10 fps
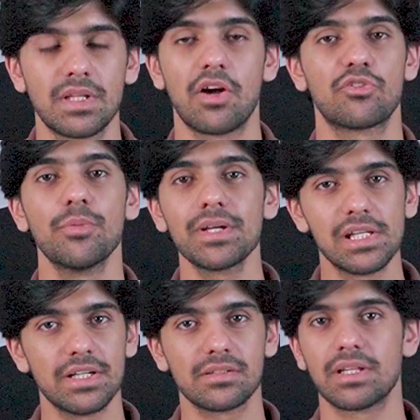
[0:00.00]
Now, to be
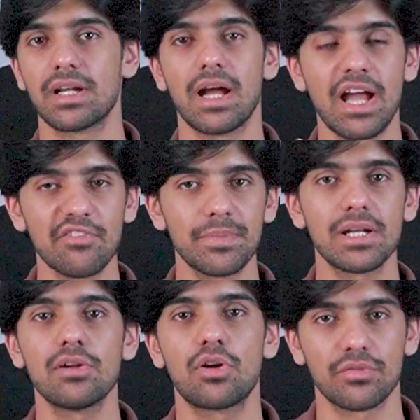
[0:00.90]
clear, there have been
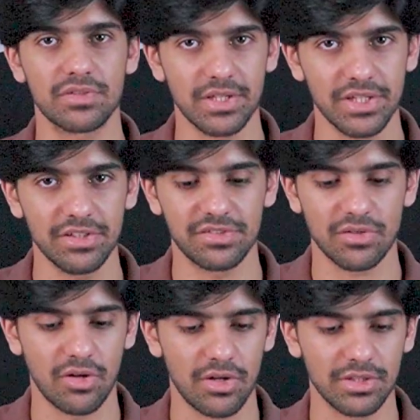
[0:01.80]
a lot of studies
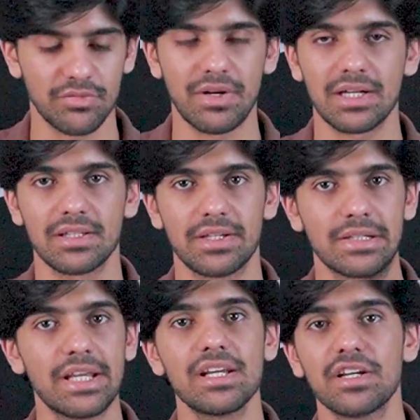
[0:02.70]
on the fact
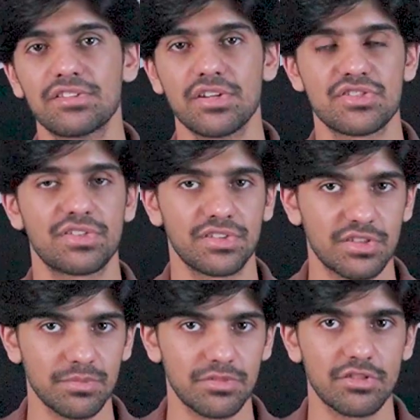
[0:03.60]
that AI search
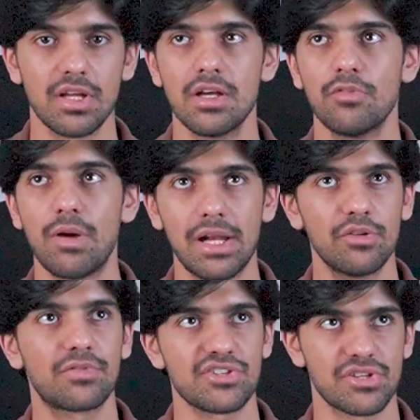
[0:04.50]
systems
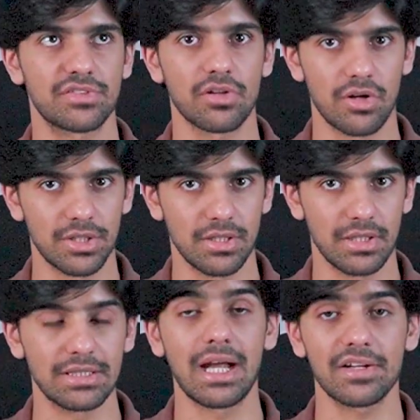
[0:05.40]
value freshness a lot.
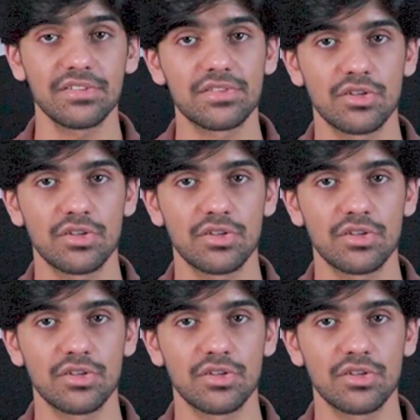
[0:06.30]
And that is